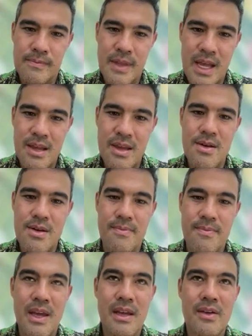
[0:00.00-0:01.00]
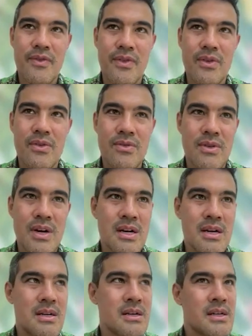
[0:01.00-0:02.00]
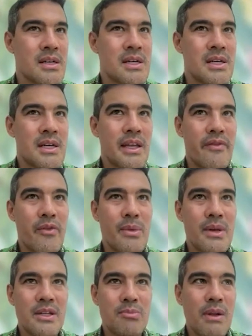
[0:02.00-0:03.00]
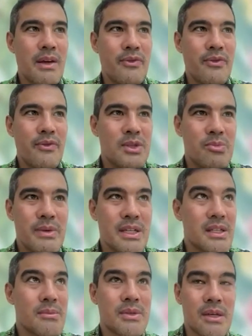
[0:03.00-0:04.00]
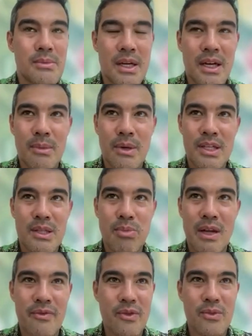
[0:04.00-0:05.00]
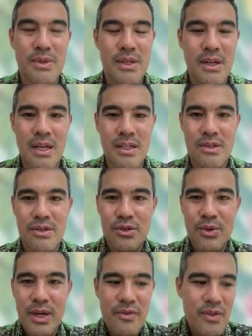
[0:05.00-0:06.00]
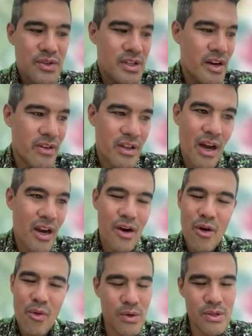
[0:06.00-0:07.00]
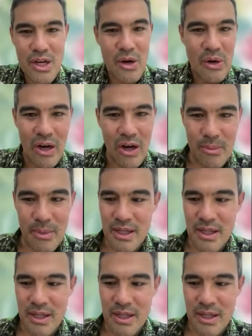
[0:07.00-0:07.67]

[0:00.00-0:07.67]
Thank you. Thank you for giving me this platform to speak. Sometimes I come on these platforms and do interviews and everything. I don't know what's going on, but